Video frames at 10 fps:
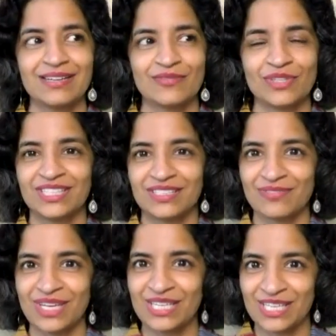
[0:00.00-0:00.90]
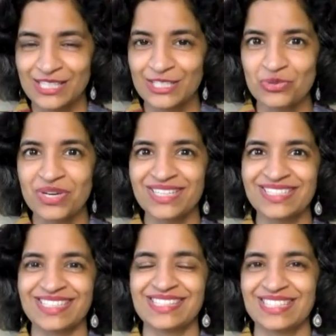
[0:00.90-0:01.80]
with when kids do it
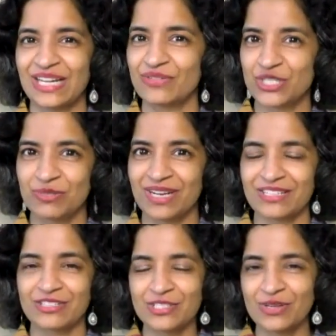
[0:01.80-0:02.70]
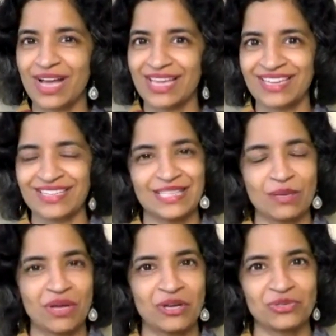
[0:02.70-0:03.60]
it's self stimulatory so i
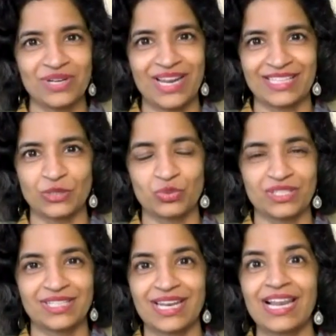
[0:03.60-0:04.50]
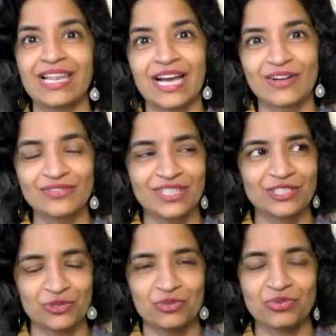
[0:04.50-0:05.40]
somehow don't like the word and i love that
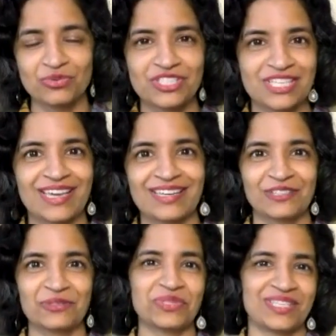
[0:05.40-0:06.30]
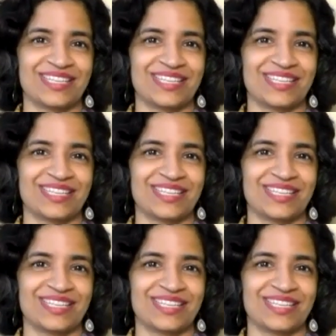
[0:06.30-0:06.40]
you share those